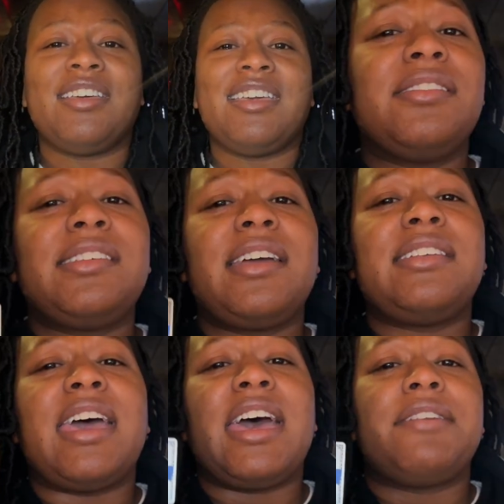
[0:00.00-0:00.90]
The downside
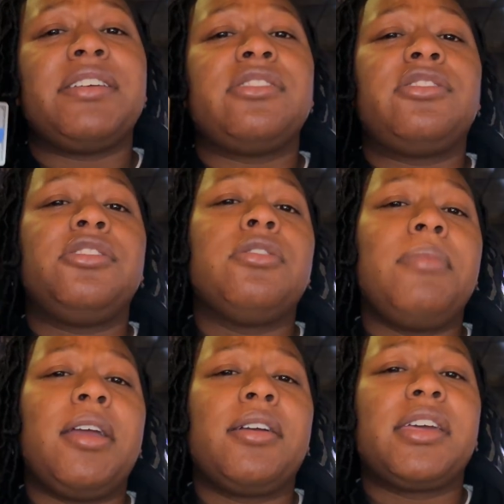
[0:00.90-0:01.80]
to having 2
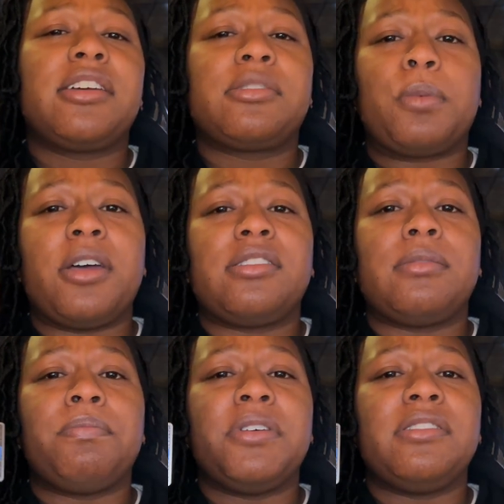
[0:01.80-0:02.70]
American Express
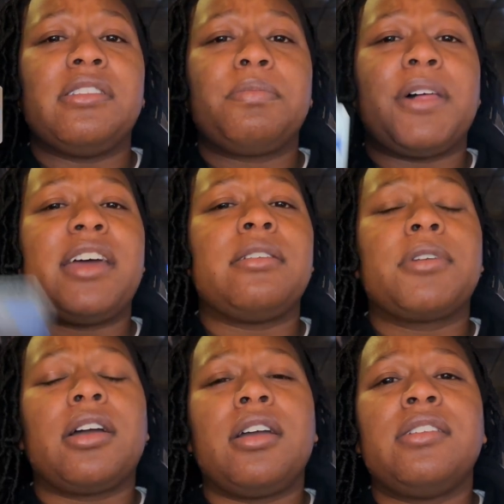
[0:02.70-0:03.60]
Business Platinum
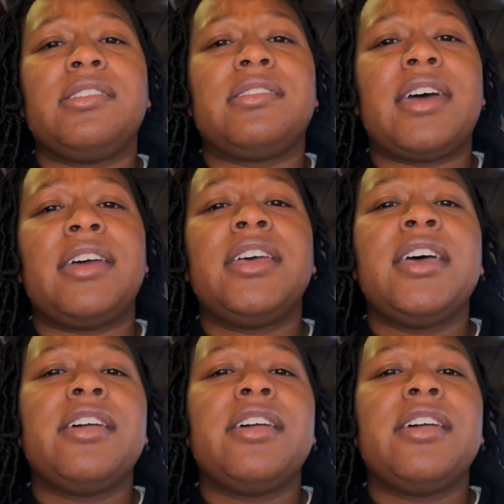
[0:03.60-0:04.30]
cards is that